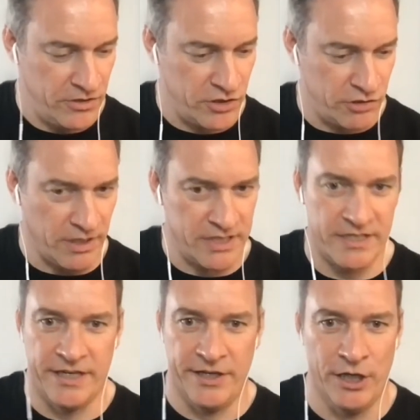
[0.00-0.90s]
trust
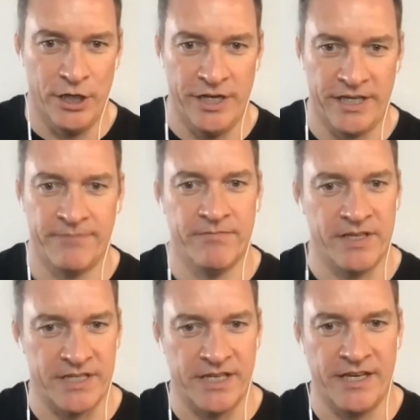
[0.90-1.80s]
and learning.
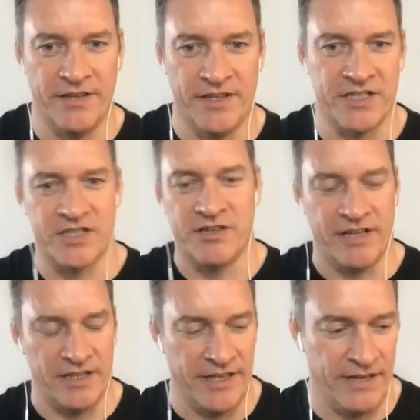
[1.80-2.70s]
There's a yeah, there's a
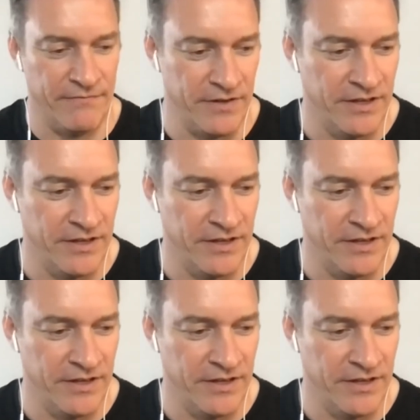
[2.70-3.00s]
title there for